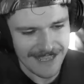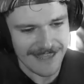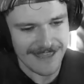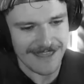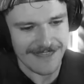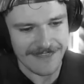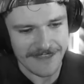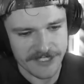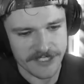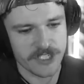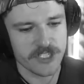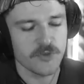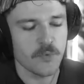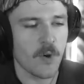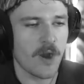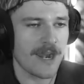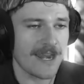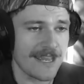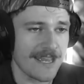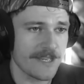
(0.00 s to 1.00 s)
it, this is where
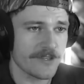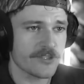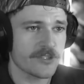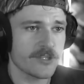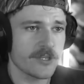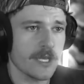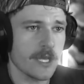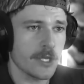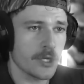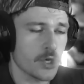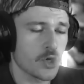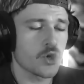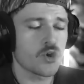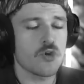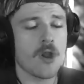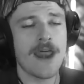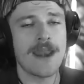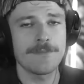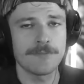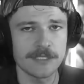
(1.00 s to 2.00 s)
it gets
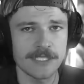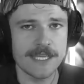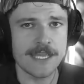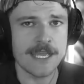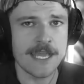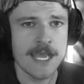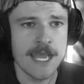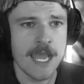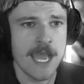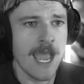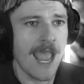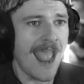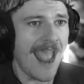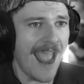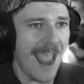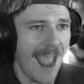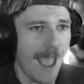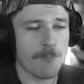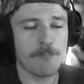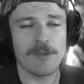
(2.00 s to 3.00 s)
incredibly
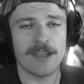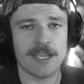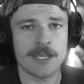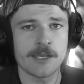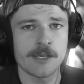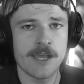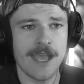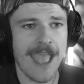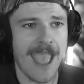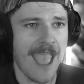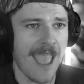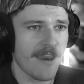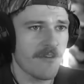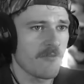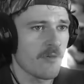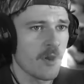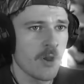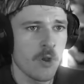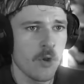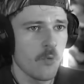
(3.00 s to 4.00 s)
epic and
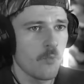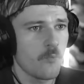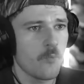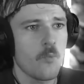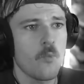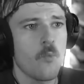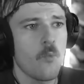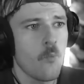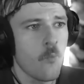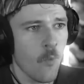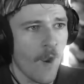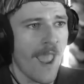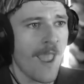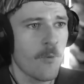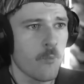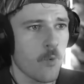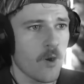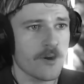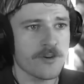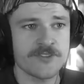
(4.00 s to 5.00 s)
way
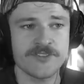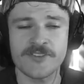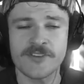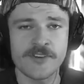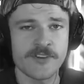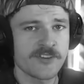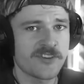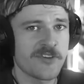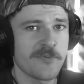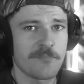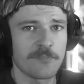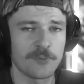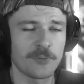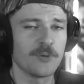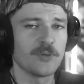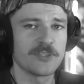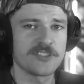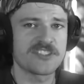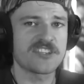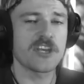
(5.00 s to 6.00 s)
worse she
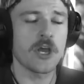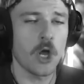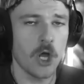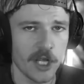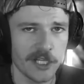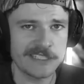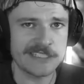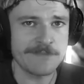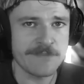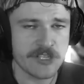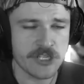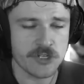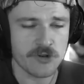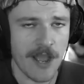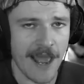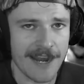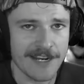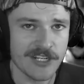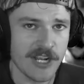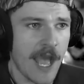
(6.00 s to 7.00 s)
pulls the ultimate
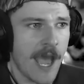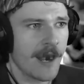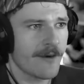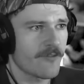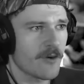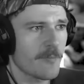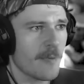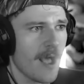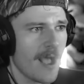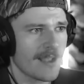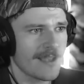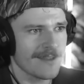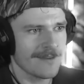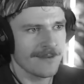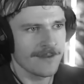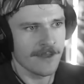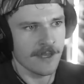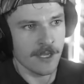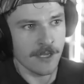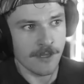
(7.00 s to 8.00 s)
strategy out of her pocket
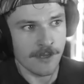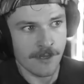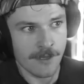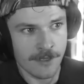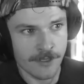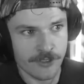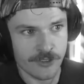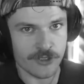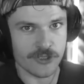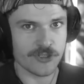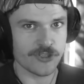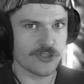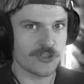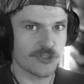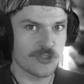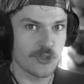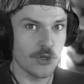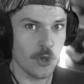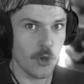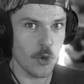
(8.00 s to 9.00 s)

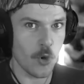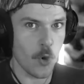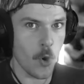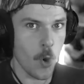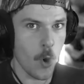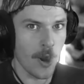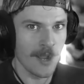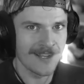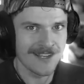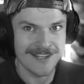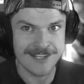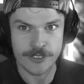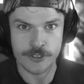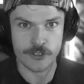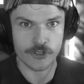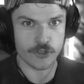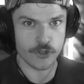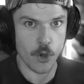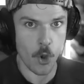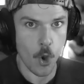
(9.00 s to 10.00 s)
sue
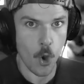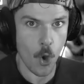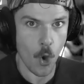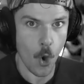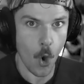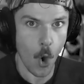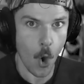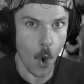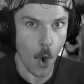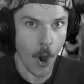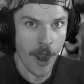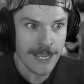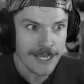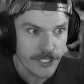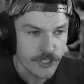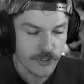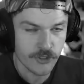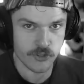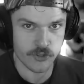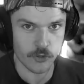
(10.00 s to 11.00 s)
sue
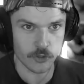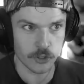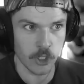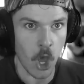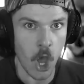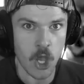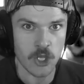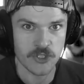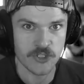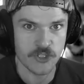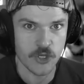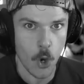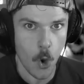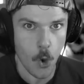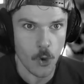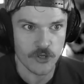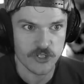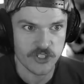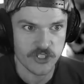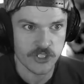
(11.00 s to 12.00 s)

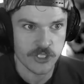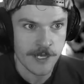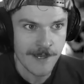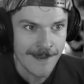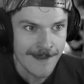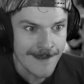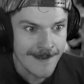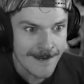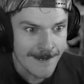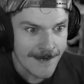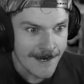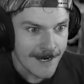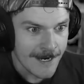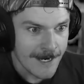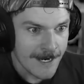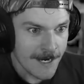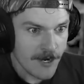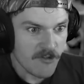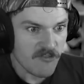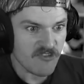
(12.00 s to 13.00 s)
lawsuits.
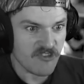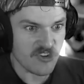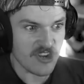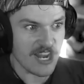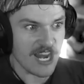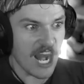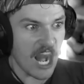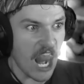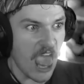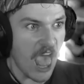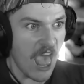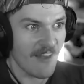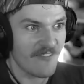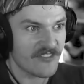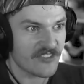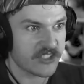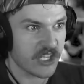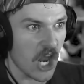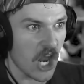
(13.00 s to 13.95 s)
She loves